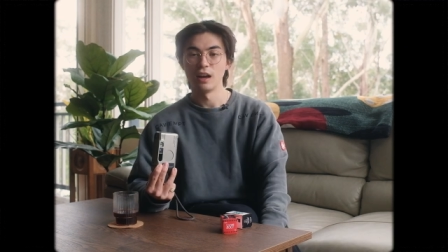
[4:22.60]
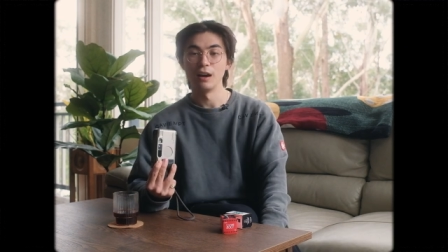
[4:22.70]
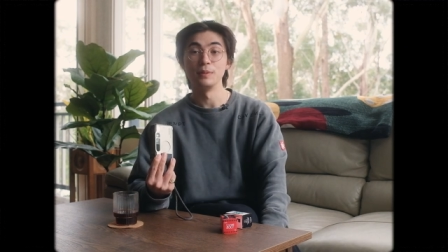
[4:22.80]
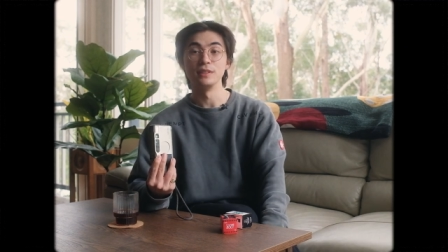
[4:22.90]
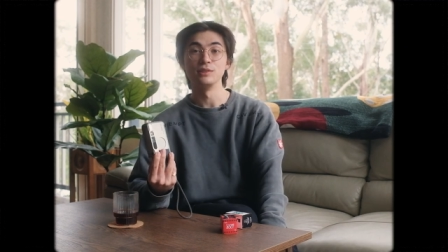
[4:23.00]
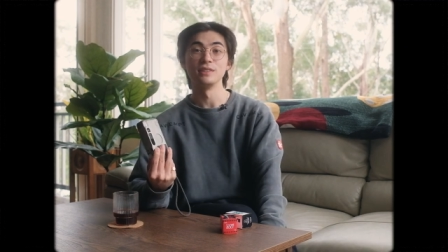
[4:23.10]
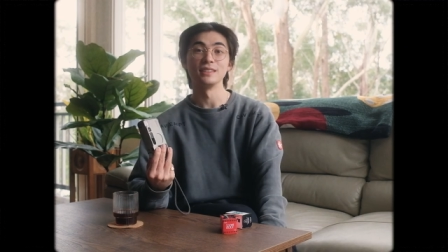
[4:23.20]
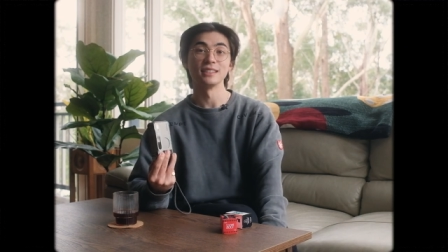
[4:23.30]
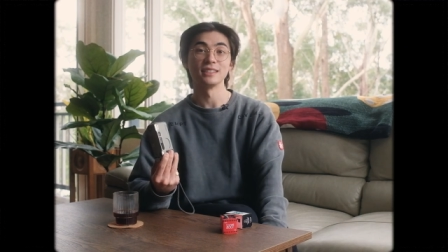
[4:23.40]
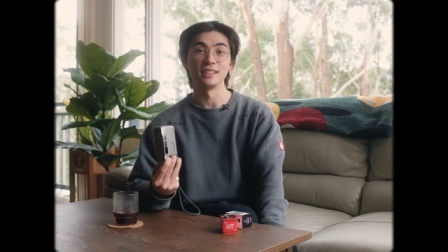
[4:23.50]
I've been using
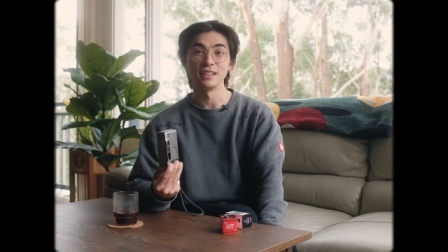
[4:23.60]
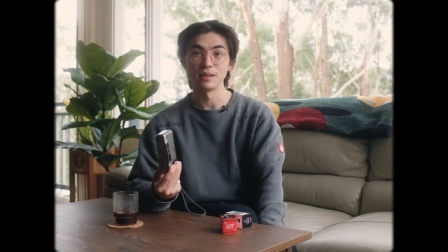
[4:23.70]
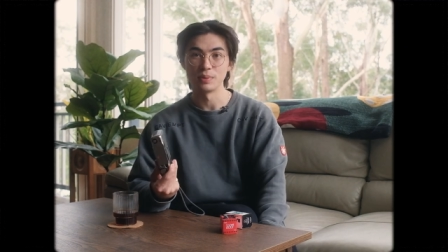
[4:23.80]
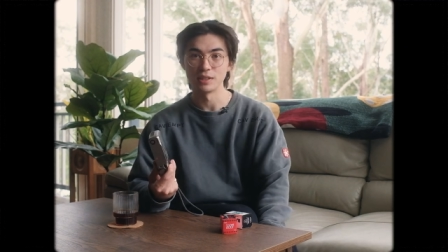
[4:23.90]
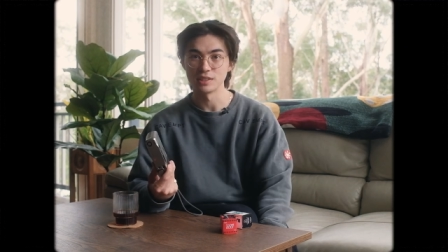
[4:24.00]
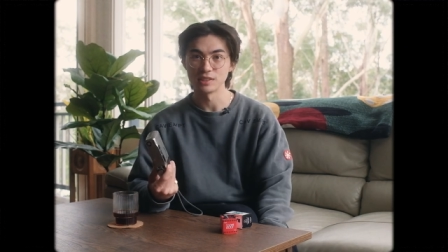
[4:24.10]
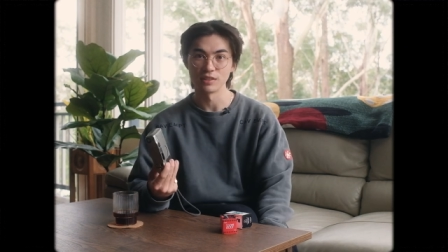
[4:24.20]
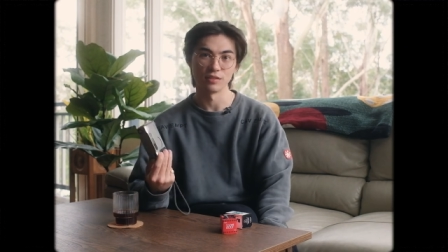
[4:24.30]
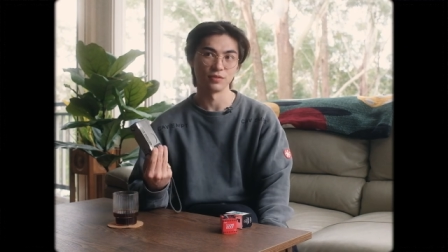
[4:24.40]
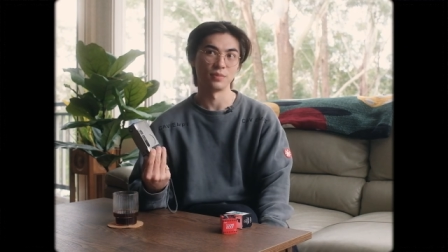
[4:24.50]
this to take pictures
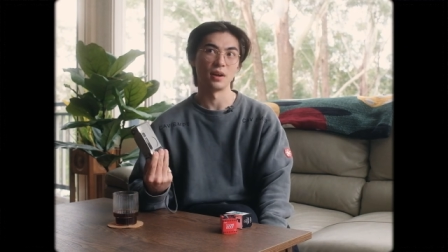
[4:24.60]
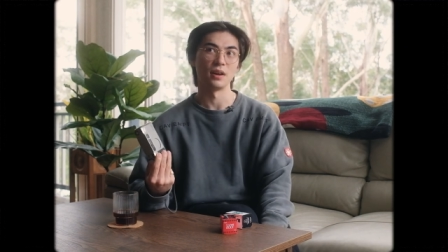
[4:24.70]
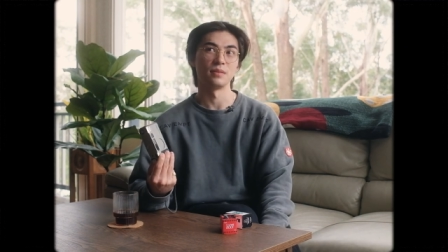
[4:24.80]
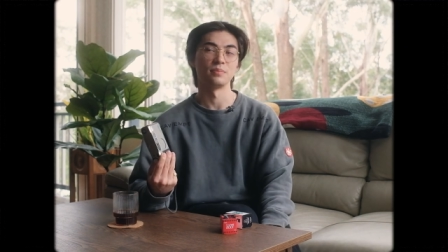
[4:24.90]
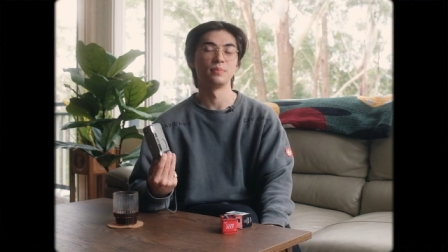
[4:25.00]
of uh,